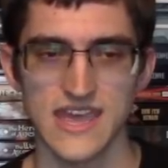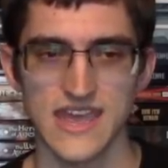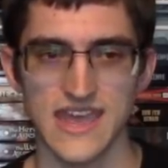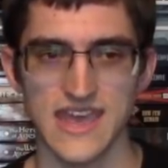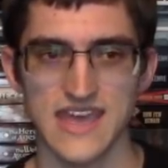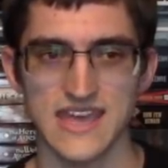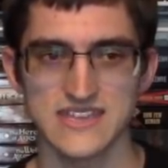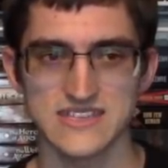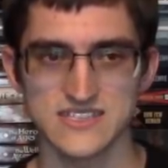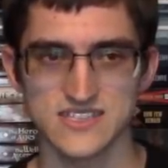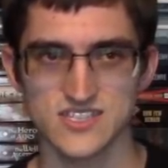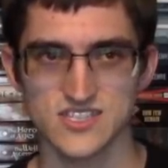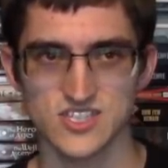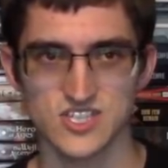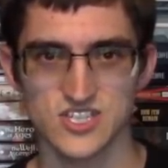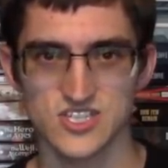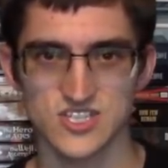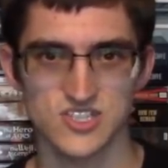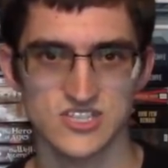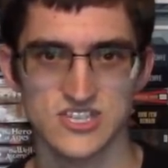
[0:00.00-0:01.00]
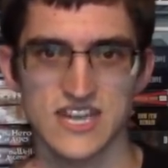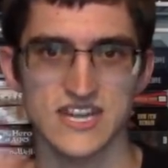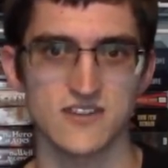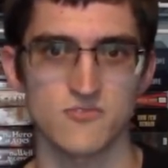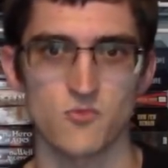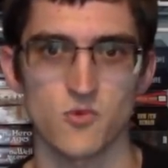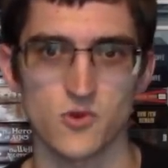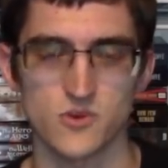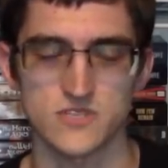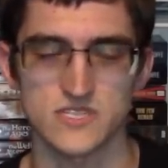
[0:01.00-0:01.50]
and she's just getting
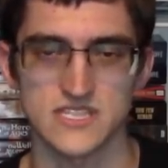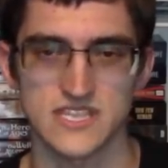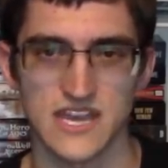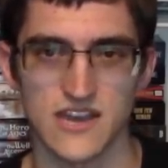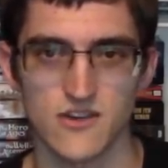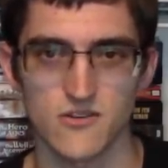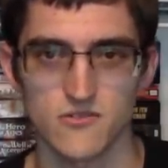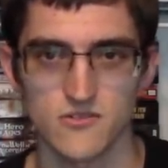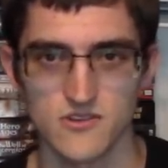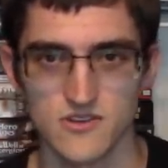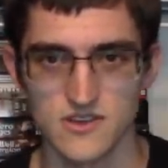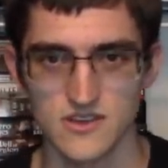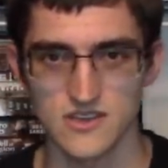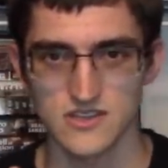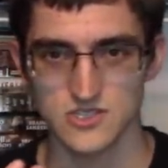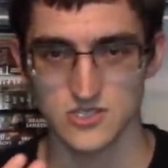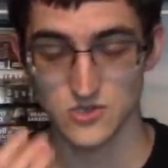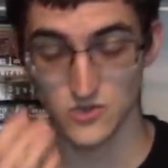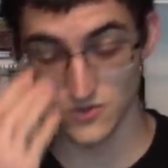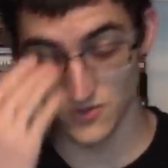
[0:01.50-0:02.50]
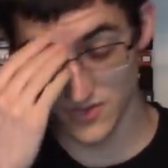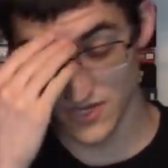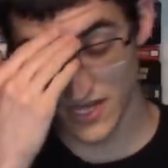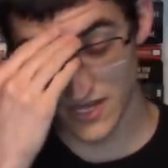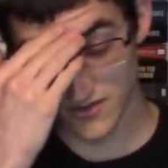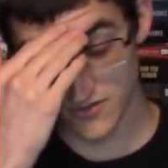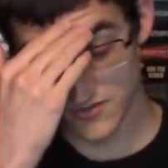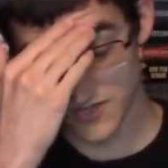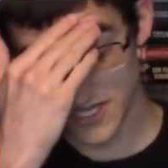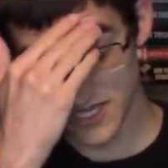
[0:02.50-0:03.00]
worse now. So
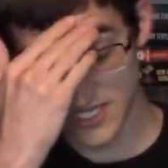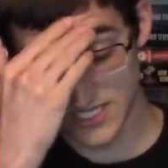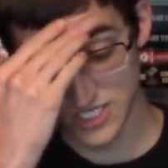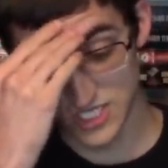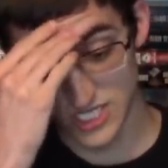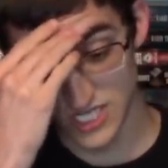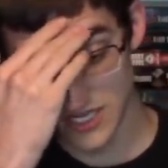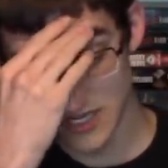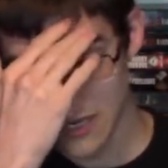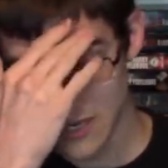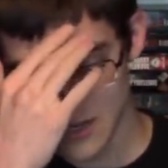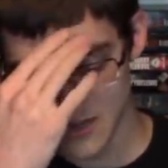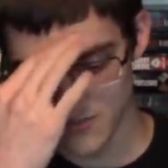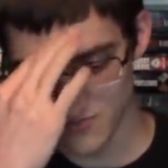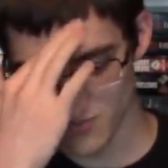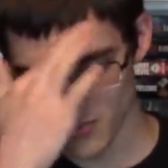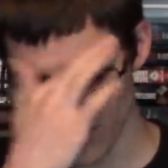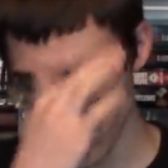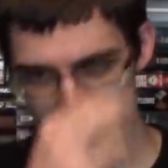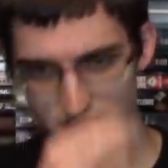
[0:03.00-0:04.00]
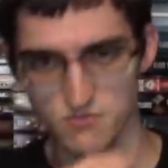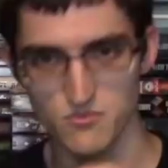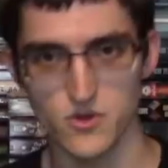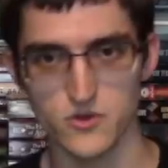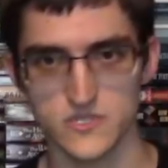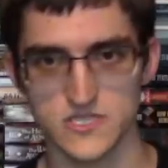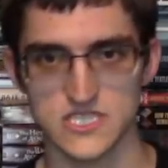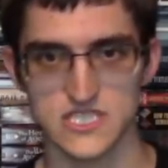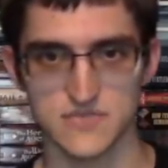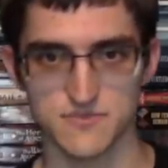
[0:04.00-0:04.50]
not only can she break
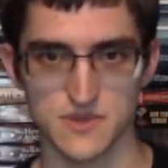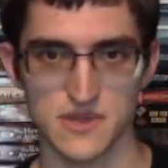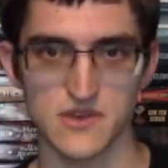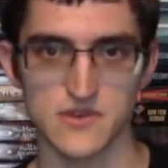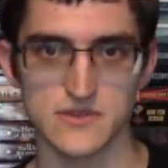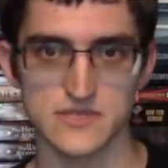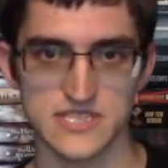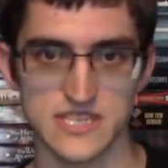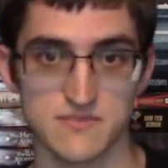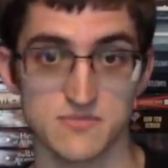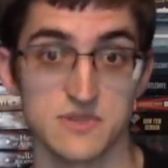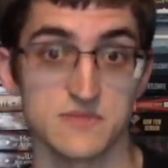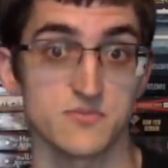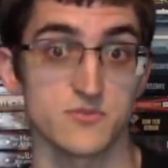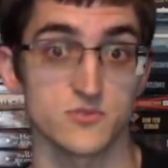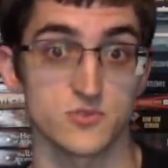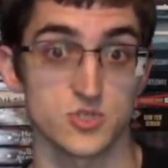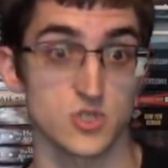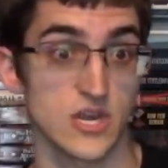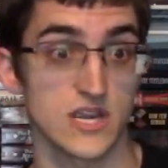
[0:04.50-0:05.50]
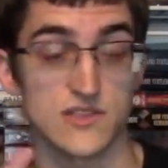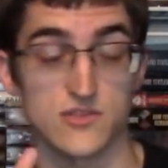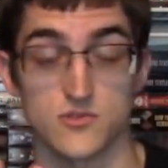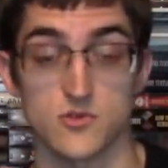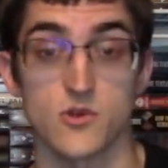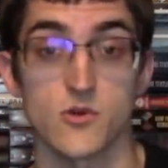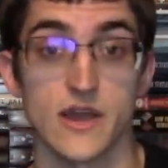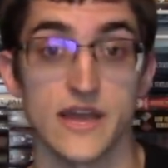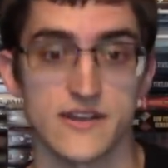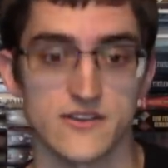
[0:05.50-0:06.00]
most spells that people try and
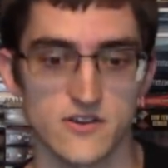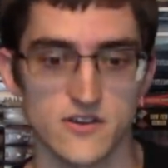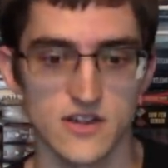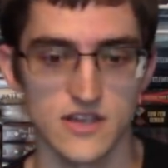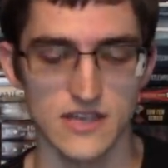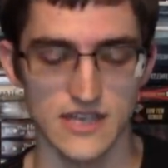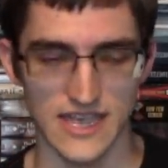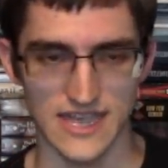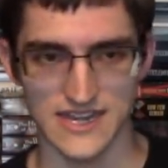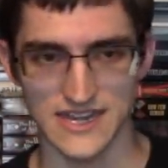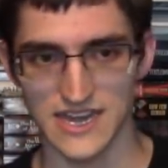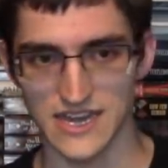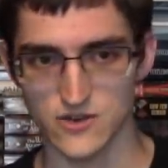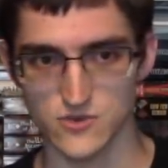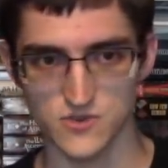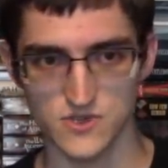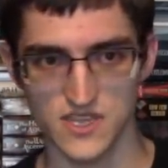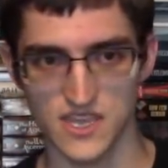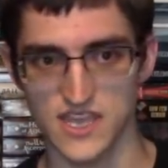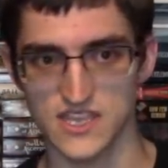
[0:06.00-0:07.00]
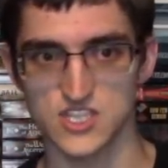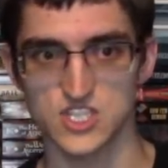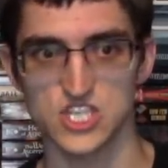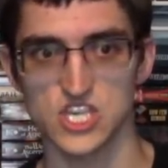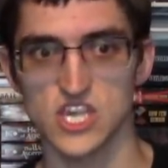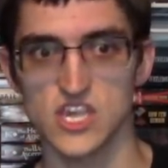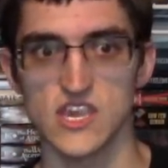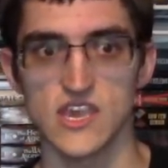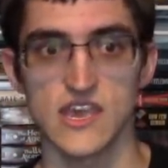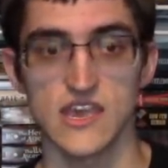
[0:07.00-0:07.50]
throw at her, and not only can
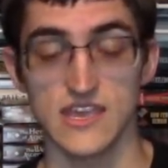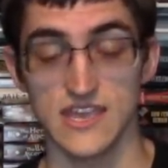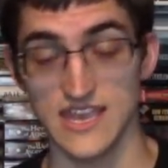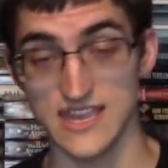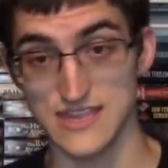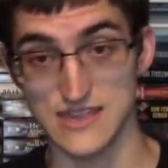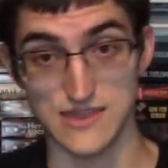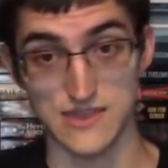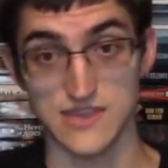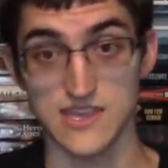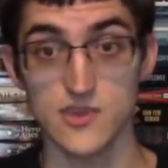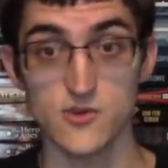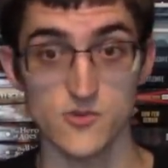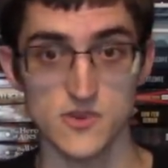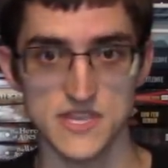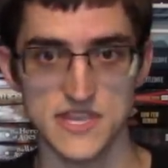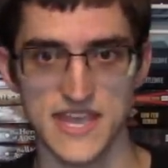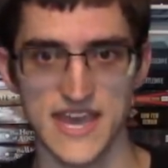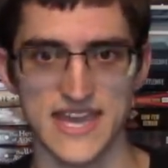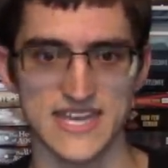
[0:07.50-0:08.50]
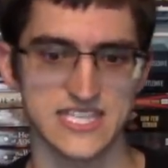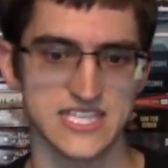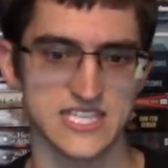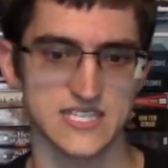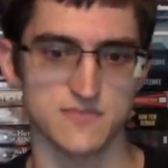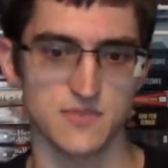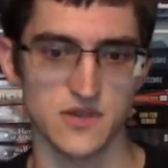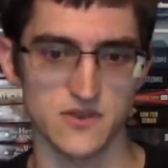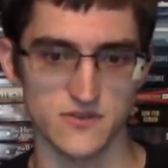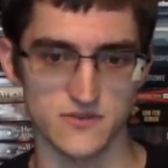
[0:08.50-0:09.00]
she, in theory, cast
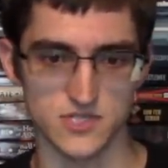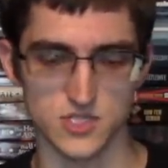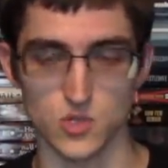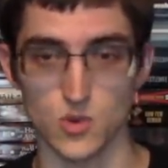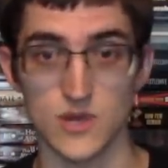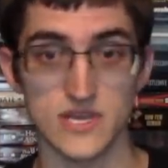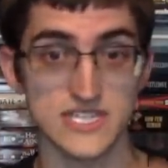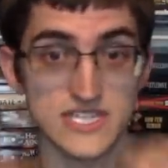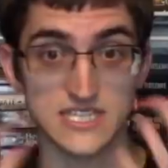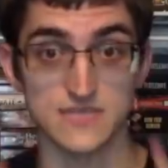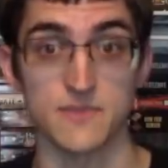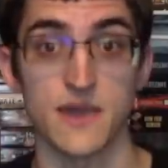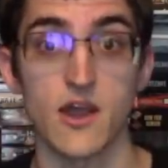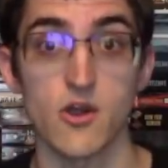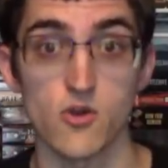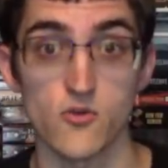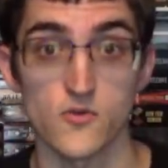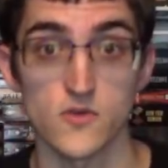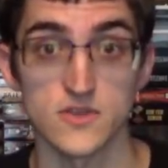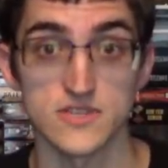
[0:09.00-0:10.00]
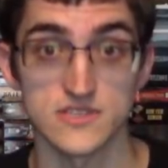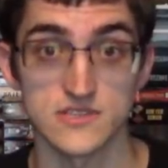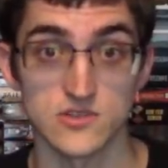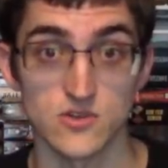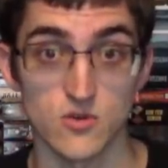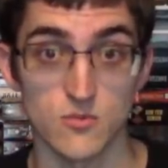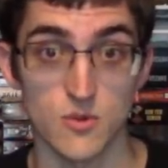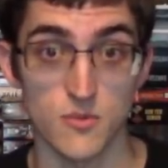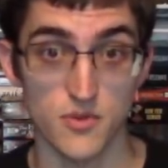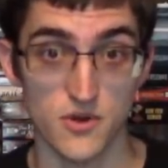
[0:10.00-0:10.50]
spells twice as powerful as a
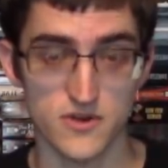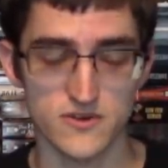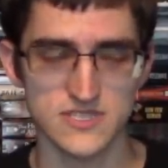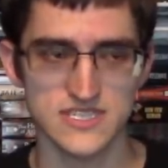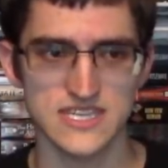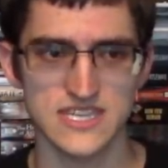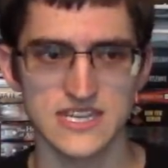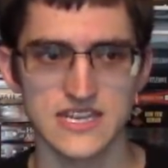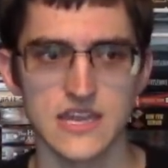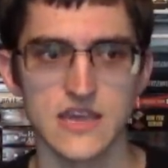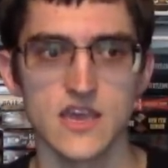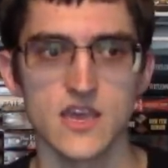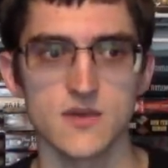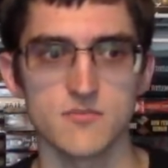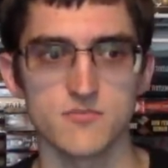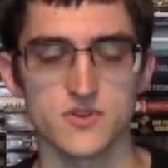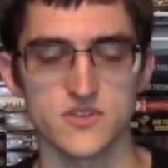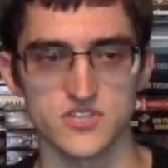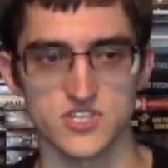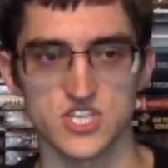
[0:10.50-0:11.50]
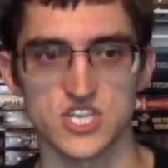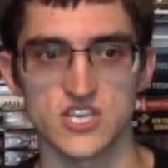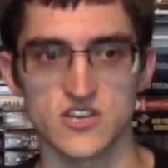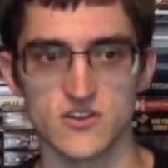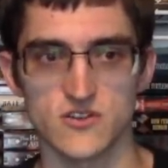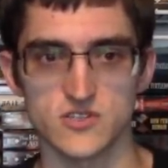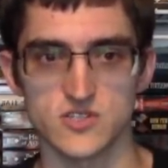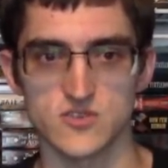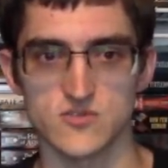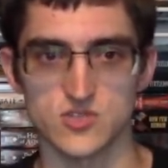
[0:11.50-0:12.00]
normal person, but she can
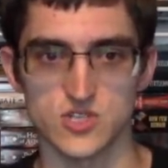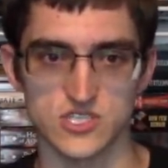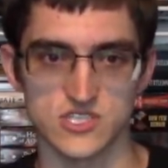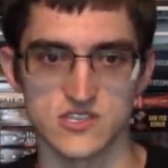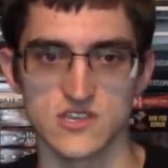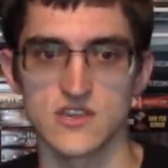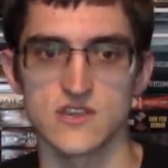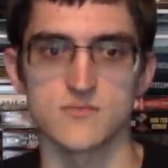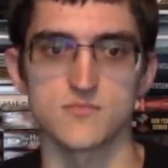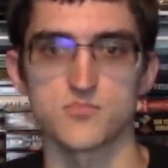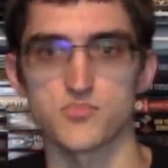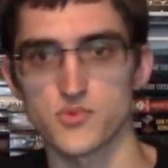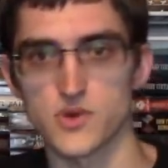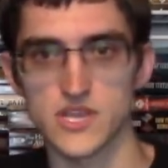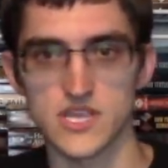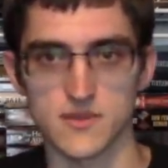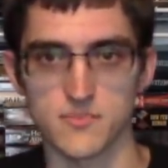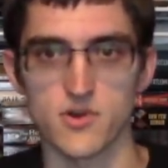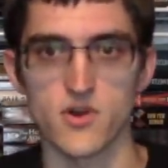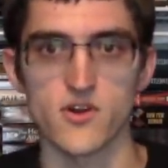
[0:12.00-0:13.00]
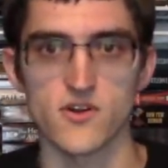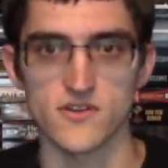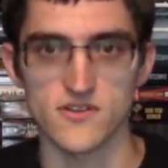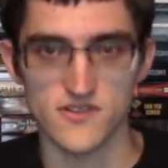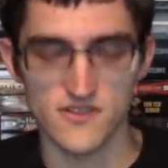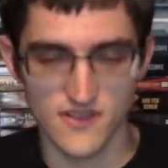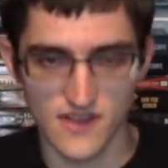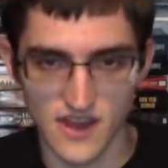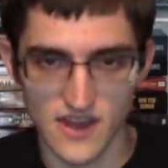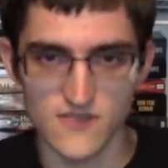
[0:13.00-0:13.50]
also just break
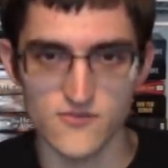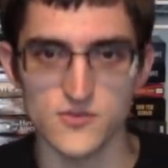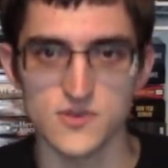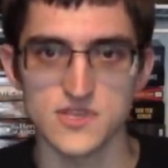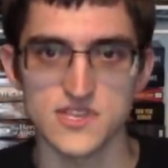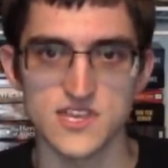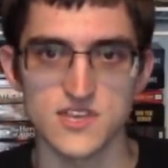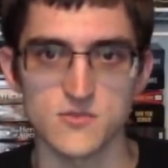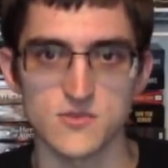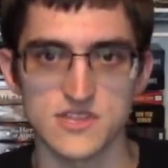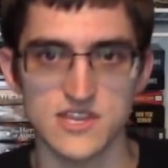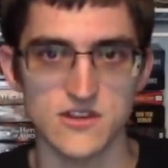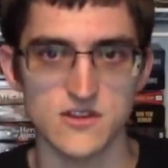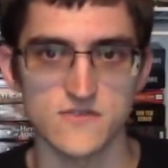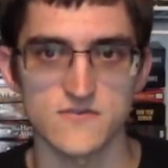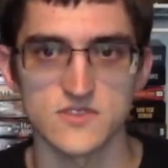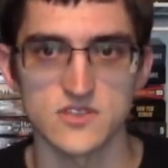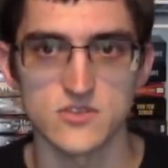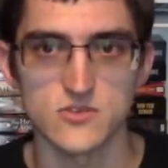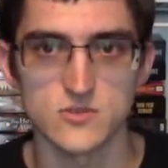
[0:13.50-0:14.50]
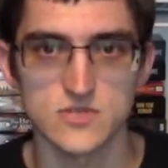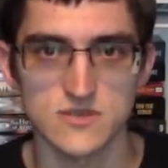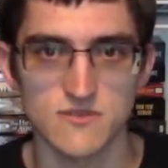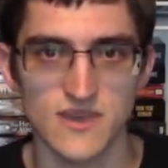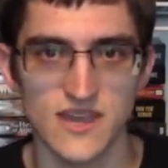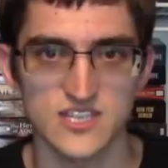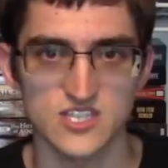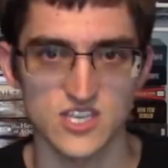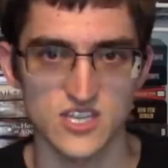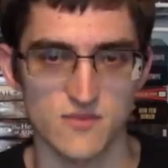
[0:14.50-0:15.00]
apart everything without even using
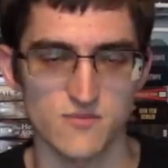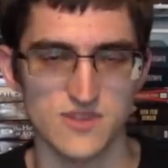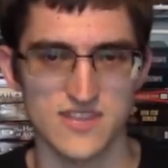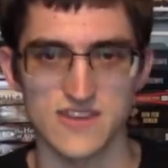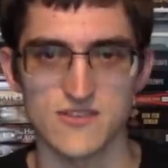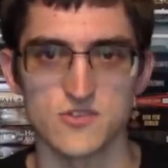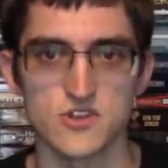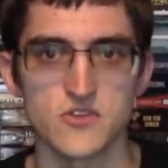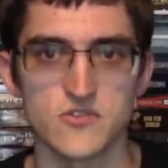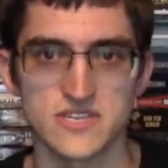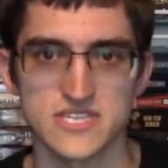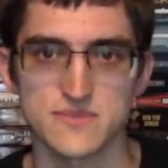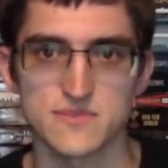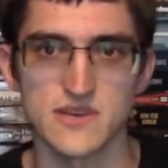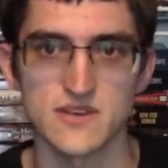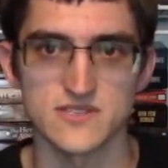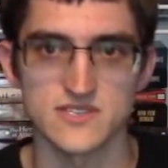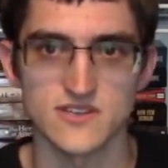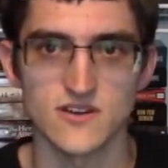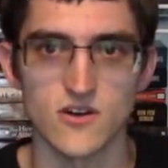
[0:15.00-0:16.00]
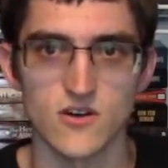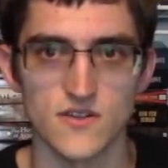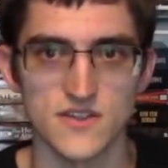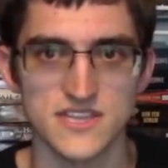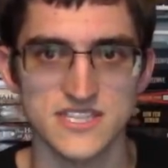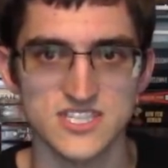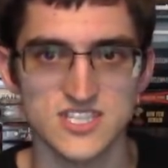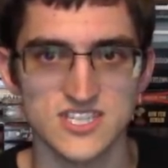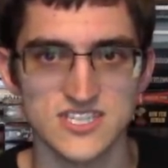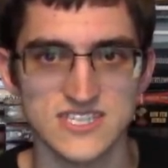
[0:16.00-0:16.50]
magic and without knowing spells at all.
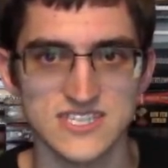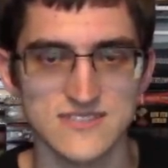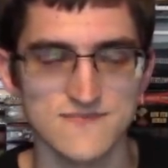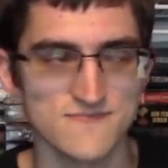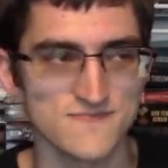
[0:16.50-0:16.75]
That's just...